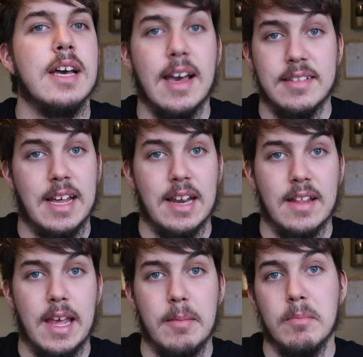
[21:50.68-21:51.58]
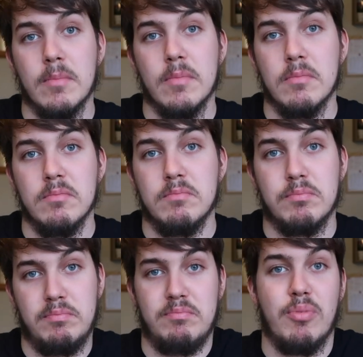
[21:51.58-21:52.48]
He hasn't had a name
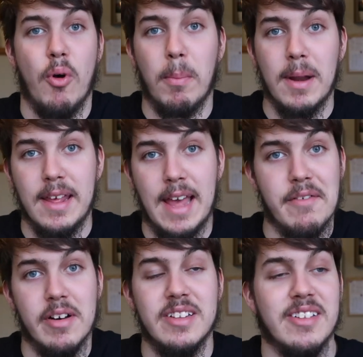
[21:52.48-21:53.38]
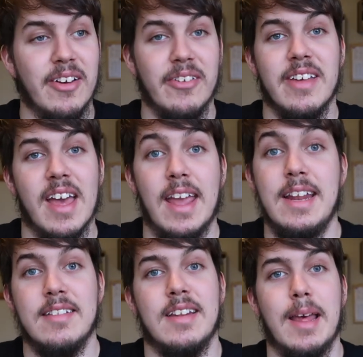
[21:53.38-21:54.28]
properly ever, so yeah, he
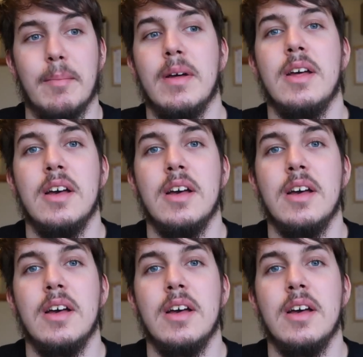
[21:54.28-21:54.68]
needs a name.